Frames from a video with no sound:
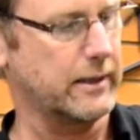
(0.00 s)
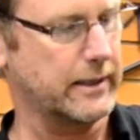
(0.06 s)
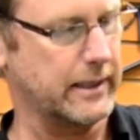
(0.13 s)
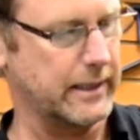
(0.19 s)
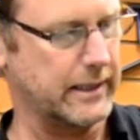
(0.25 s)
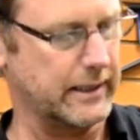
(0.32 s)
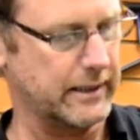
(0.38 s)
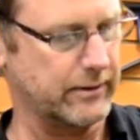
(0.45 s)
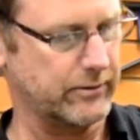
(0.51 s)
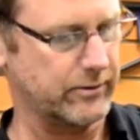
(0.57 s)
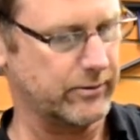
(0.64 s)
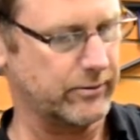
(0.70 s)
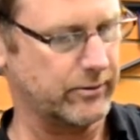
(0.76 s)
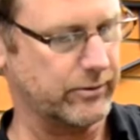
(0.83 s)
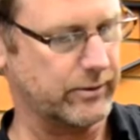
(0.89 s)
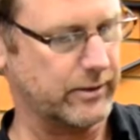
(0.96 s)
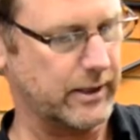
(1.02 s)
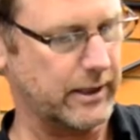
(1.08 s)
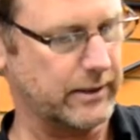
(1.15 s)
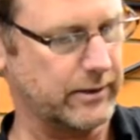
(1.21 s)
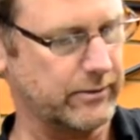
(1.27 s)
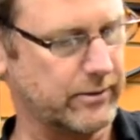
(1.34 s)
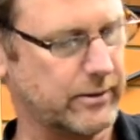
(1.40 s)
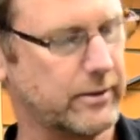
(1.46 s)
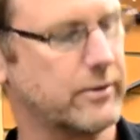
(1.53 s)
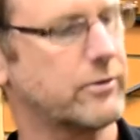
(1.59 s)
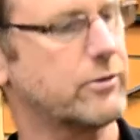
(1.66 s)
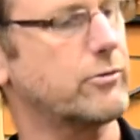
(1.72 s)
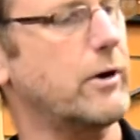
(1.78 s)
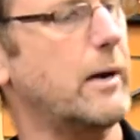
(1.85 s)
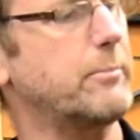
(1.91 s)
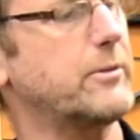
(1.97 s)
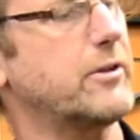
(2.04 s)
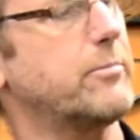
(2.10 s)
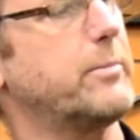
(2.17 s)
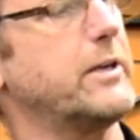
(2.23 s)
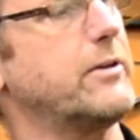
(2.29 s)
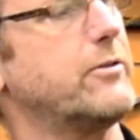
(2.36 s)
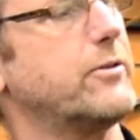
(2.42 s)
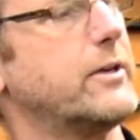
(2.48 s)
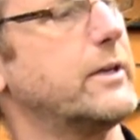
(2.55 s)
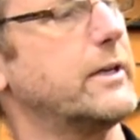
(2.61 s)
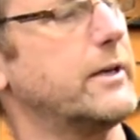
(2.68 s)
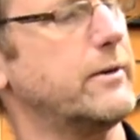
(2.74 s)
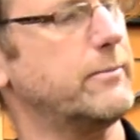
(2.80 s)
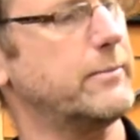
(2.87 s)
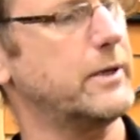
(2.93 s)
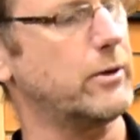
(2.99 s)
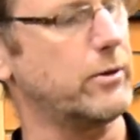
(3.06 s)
get it, is just to kind of drop this piece in there.